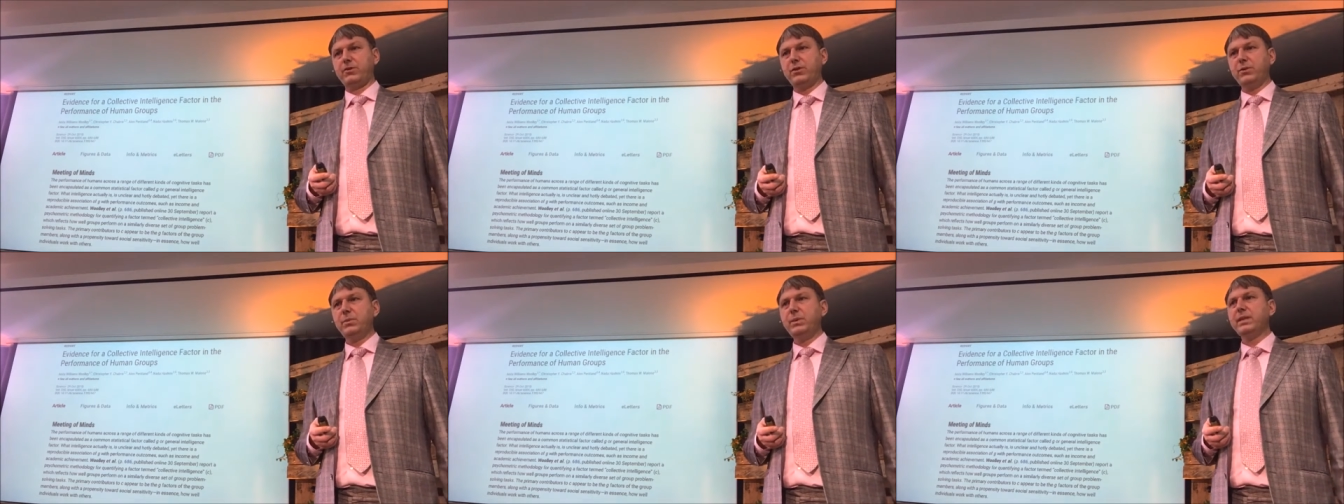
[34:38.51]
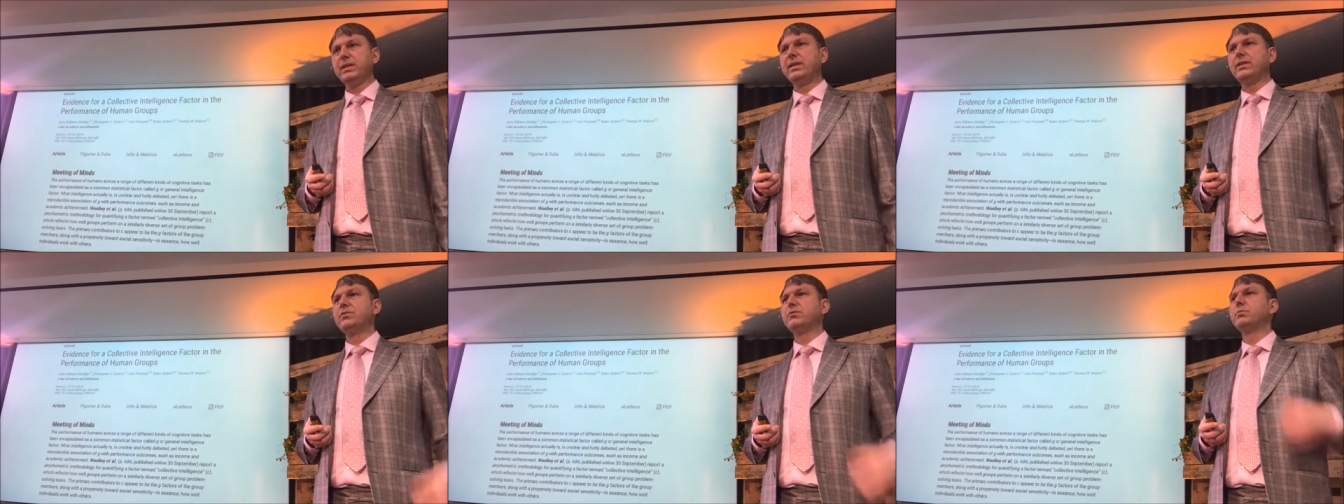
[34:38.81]
should
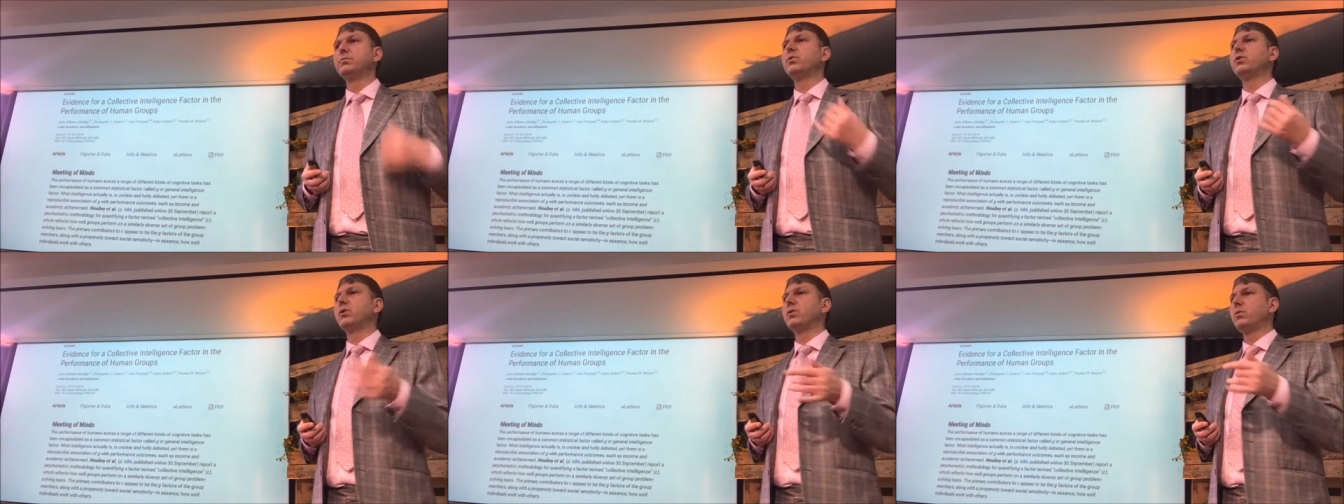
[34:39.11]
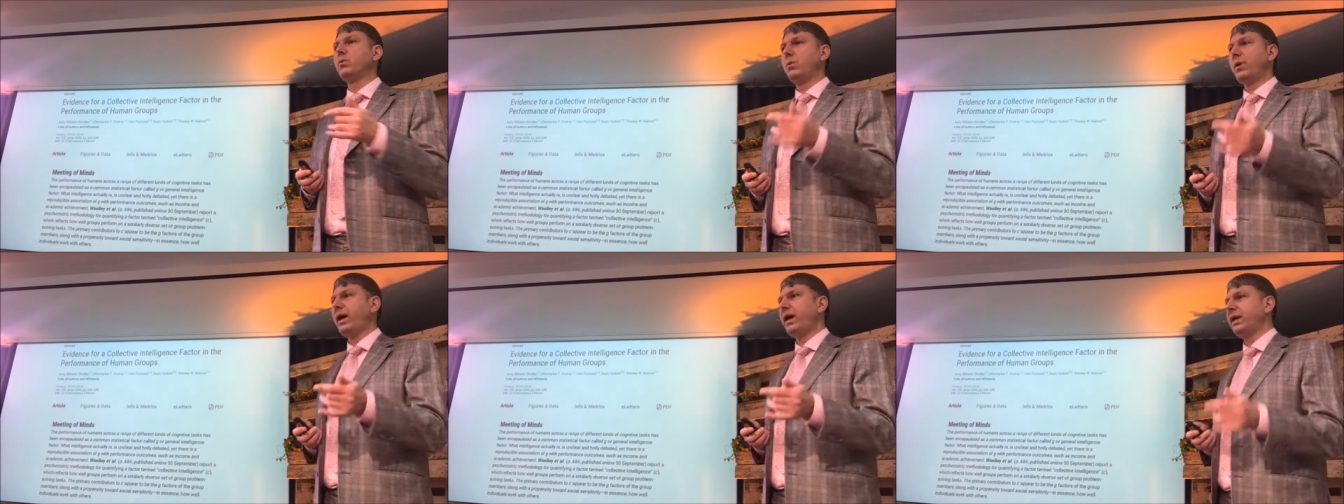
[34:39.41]
we give
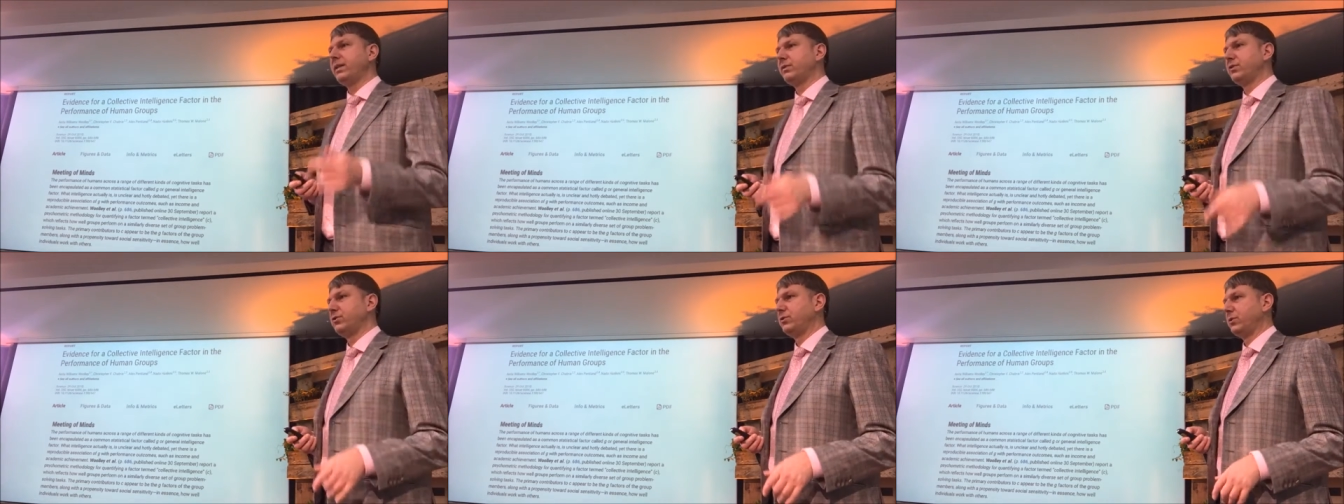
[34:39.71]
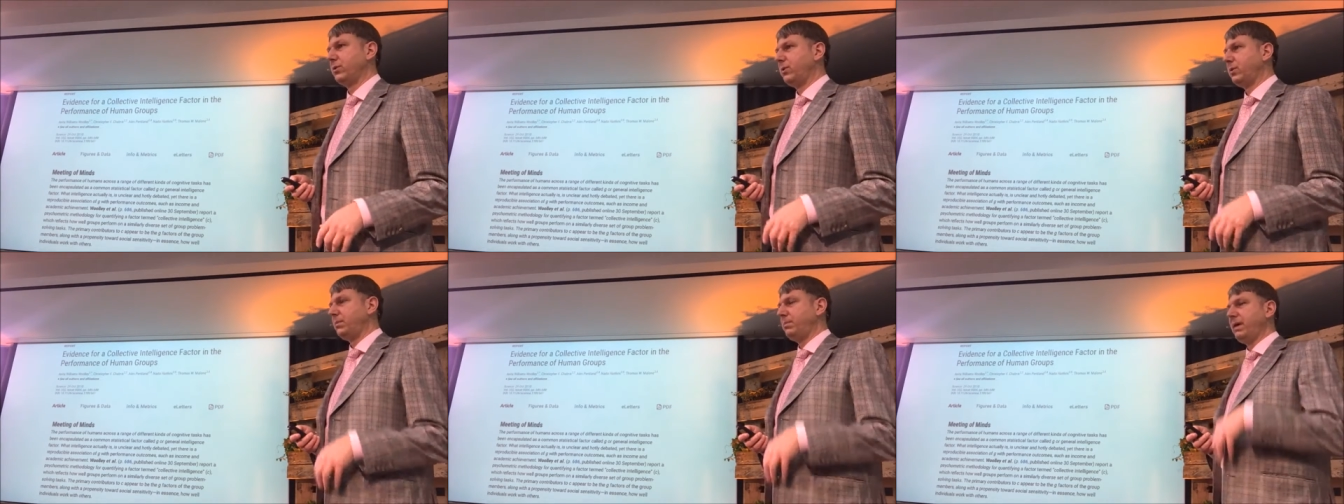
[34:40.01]
more weight
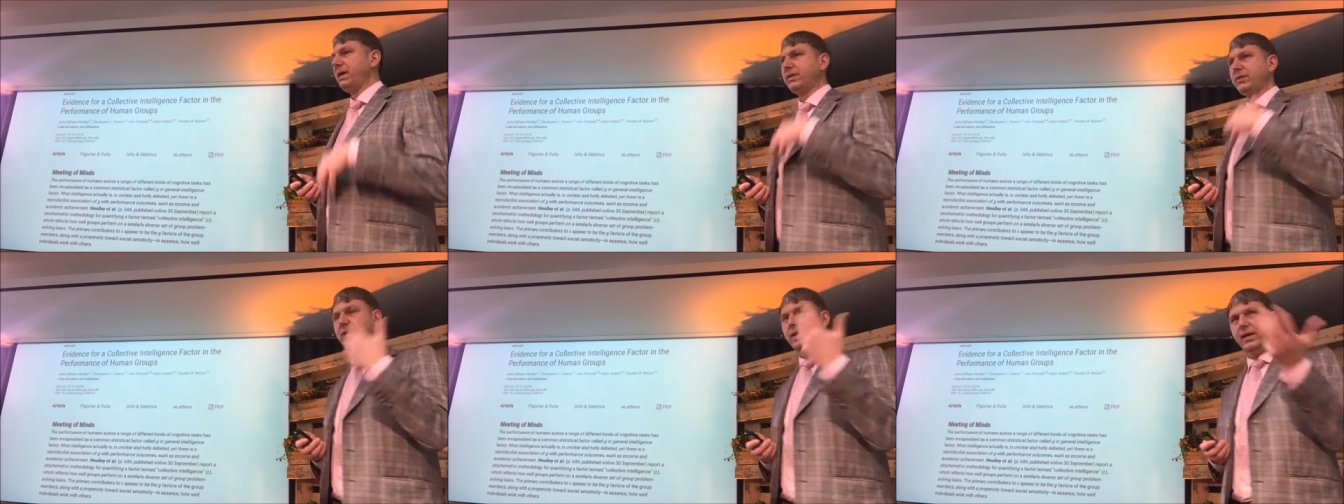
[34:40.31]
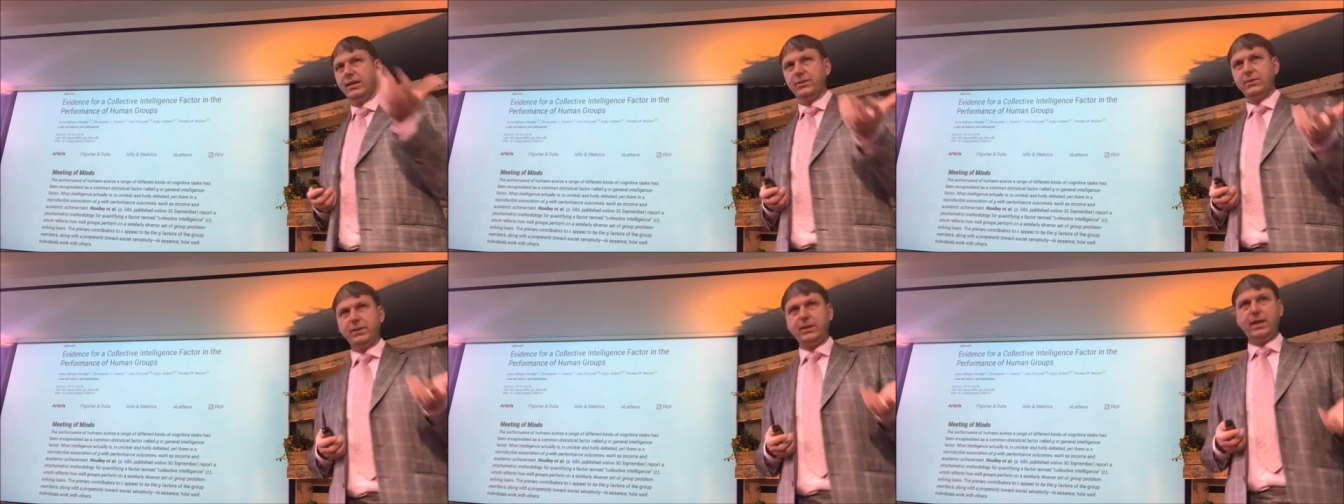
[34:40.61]
to
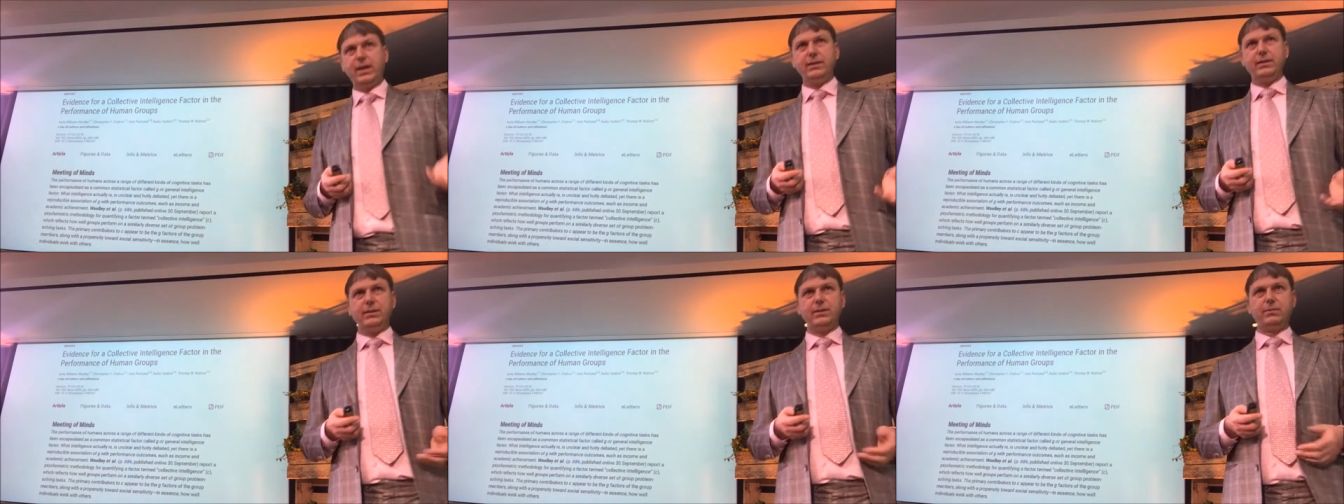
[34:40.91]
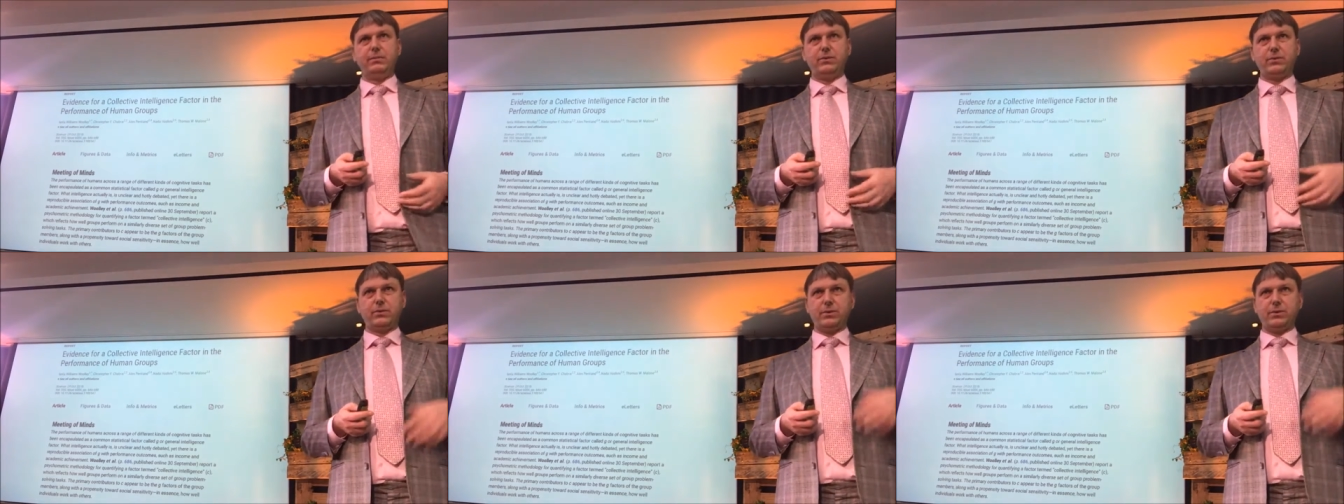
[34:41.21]
better educated